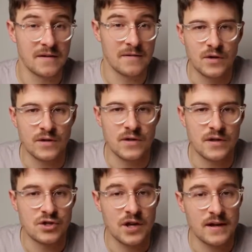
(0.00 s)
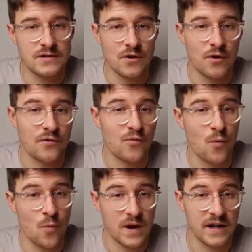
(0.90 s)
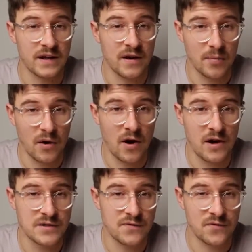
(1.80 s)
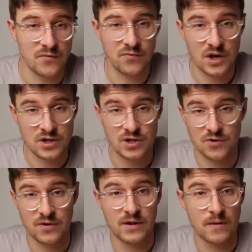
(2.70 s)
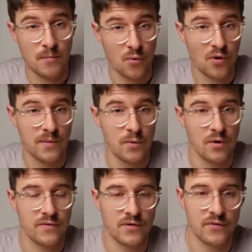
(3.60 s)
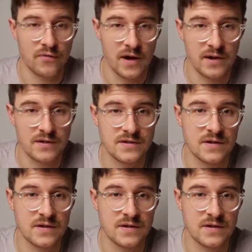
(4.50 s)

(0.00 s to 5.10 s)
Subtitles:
With the chance of winning a prize from registering more and more of your friends,